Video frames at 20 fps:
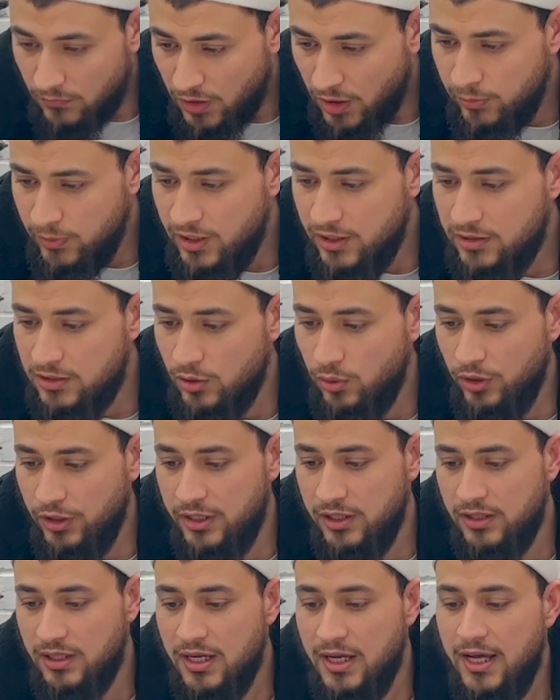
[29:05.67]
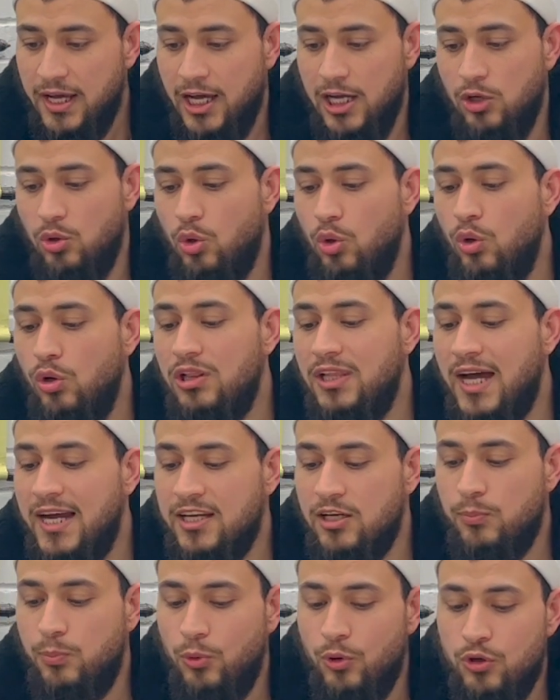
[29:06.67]
meaning Tawheed, and all that
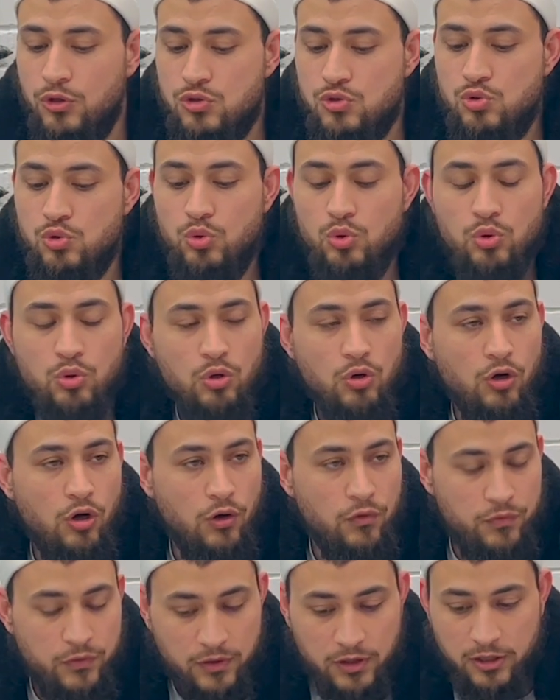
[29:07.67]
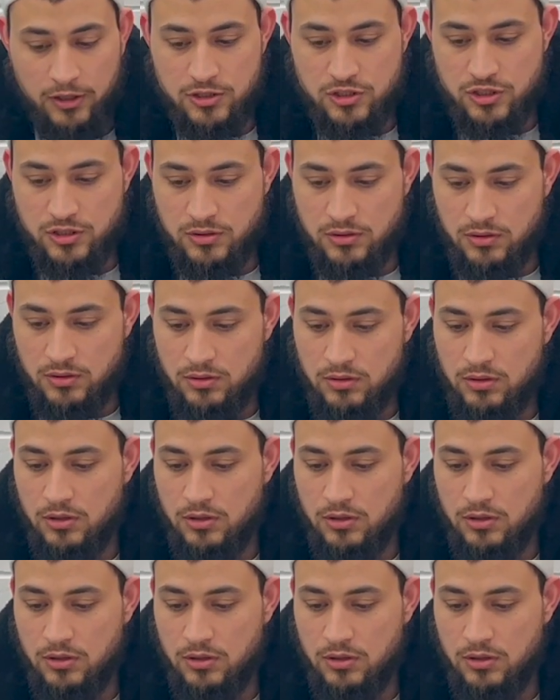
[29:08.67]
it points to of religion,